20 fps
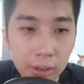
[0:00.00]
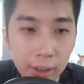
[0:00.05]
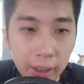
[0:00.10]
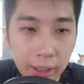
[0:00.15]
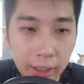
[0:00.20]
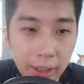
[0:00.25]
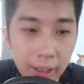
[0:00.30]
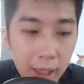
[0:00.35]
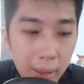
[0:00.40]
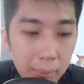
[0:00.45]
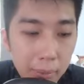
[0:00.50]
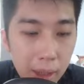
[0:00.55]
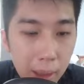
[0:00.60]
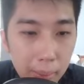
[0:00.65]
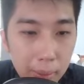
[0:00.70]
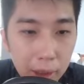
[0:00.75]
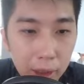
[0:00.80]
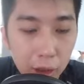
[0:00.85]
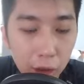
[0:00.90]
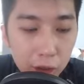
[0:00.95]
an
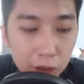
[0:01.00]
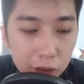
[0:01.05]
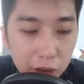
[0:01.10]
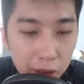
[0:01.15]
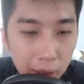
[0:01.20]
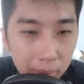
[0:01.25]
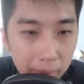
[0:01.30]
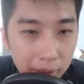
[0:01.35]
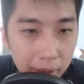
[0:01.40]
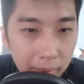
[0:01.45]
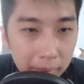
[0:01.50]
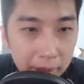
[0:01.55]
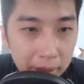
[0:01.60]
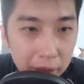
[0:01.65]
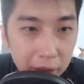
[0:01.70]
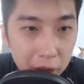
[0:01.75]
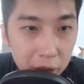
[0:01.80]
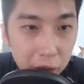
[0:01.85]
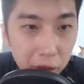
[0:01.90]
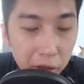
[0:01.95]
upcoming launch coming up in
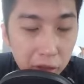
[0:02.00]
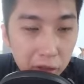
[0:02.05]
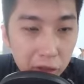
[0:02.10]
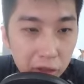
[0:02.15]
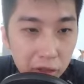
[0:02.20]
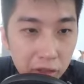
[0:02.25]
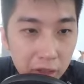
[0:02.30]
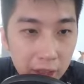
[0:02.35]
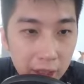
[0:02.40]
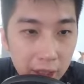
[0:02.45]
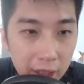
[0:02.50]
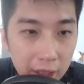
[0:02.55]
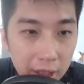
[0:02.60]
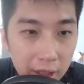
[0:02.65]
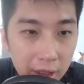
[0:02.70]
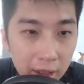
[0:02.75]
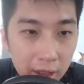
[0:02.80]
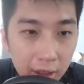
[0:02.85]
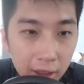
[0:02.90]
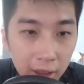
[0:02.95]
District
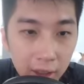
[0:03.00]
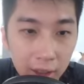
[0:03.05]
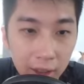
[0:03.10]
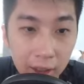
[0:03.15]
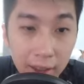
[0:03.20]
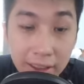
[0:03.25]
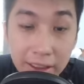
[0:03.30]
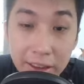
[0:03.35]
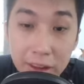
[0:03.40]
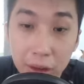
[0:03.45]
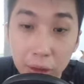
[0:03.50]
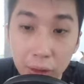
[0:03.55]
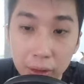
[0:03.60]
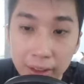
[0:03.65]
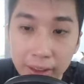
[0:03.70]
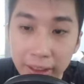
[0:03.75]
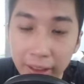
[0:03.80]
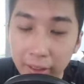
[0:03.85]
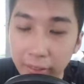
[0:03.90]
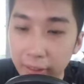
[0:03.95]
15, East
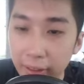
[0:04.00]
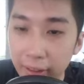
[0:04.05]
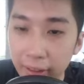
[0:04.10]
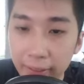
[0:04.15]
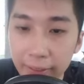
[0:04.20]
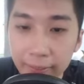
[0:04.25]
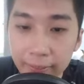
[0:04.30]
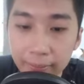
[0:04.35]
Coast area.